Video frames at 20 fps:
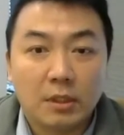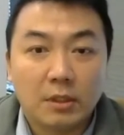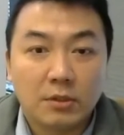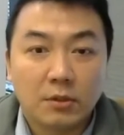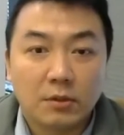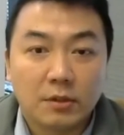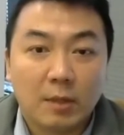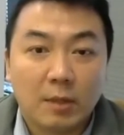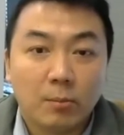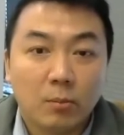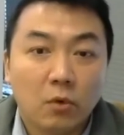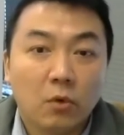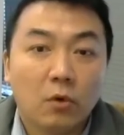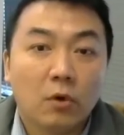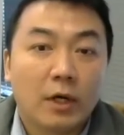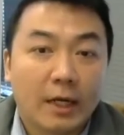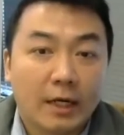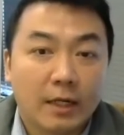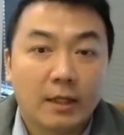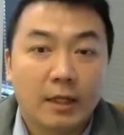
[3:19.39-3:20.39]
so that more
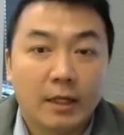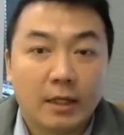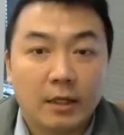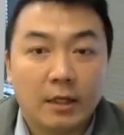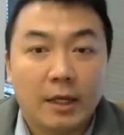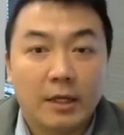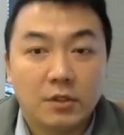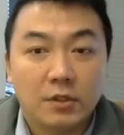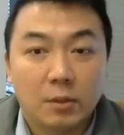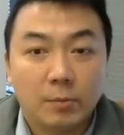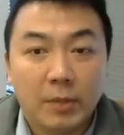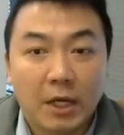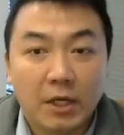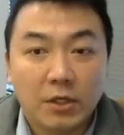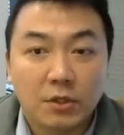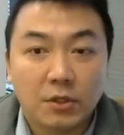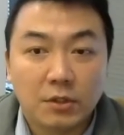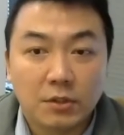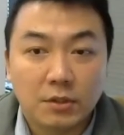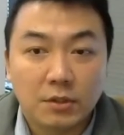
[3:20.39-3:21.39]
head and neck cancer
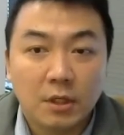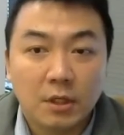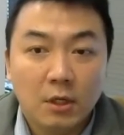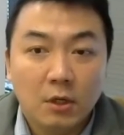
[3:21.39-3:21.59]
patients